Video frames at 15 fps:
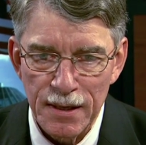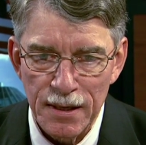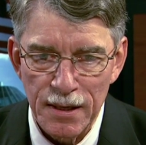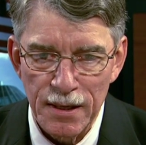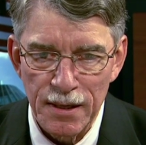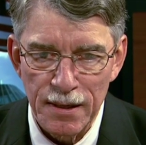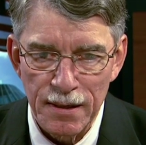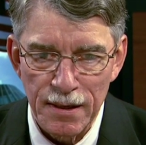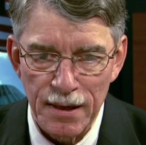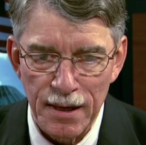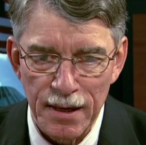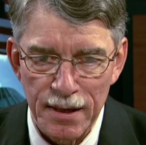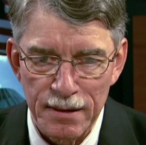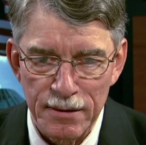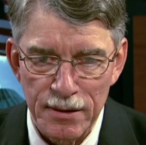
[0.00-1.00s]
Uh,
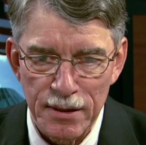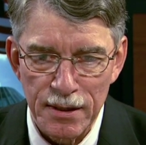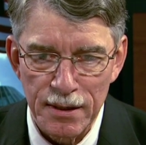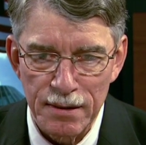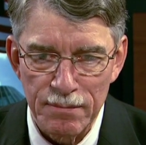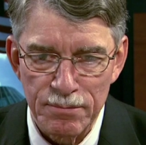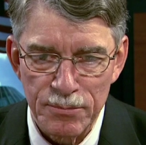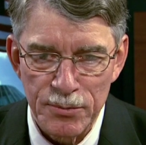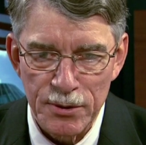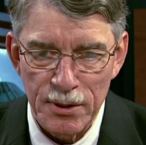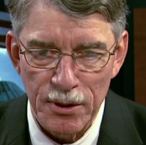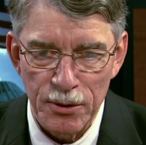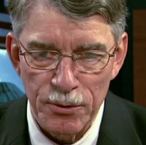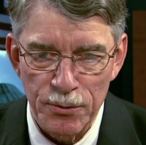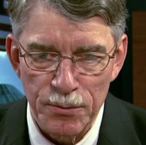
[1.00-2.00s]
and um,
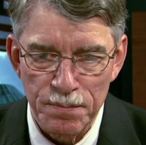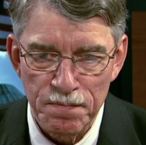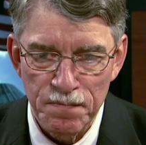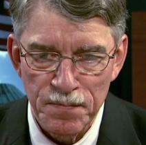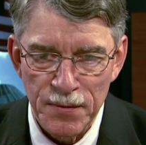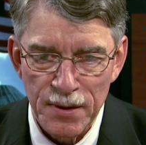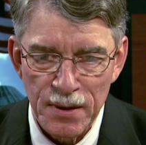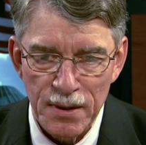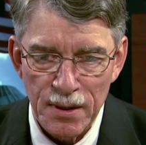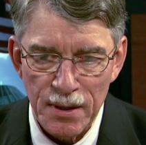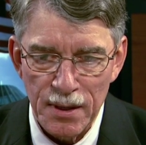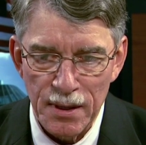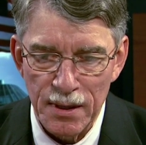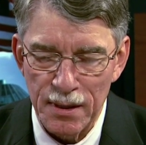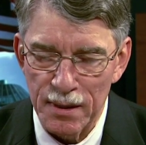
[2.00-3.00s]
so
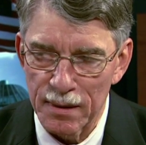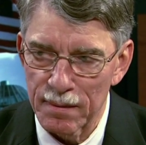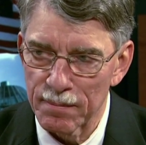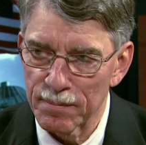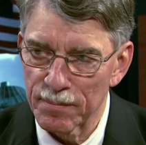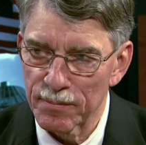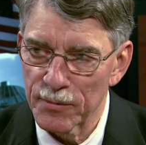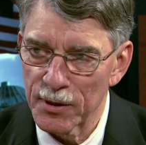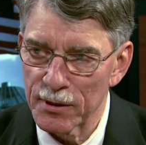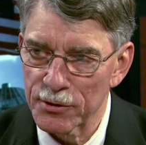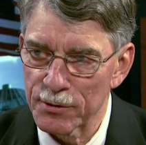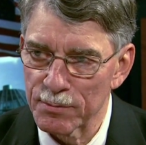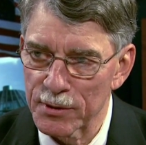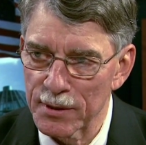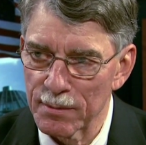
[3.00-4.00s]
um, there are
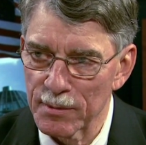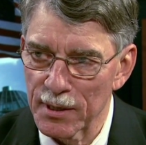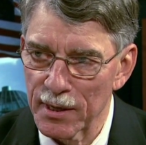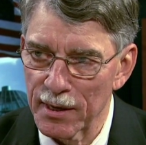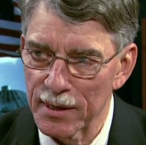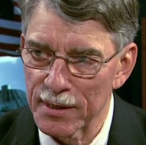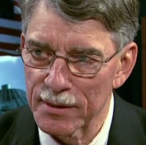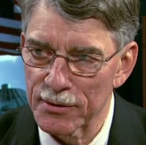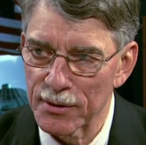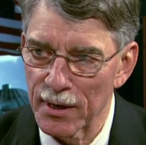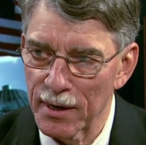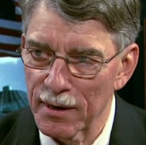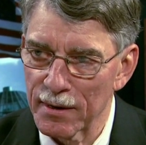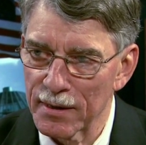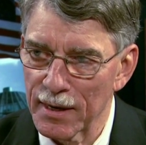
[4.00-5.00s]
some similarities
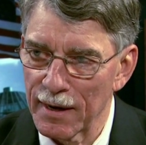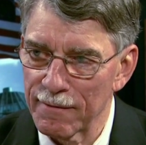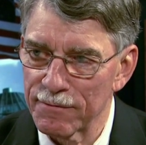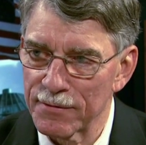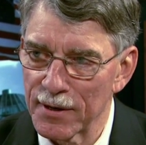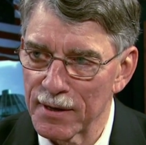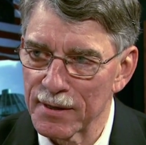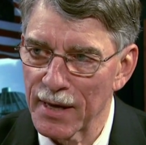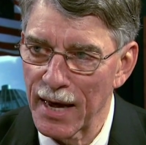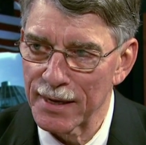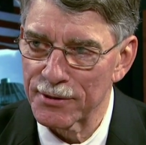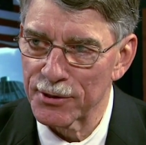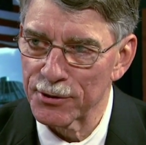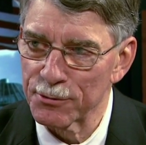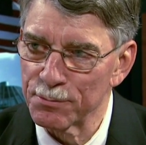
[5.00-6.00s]
there, and I've done
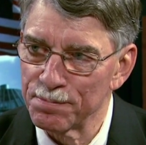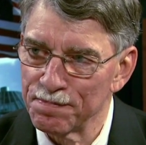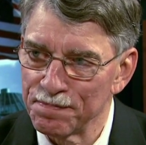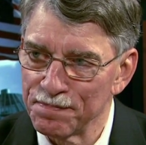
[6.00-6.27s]
that too.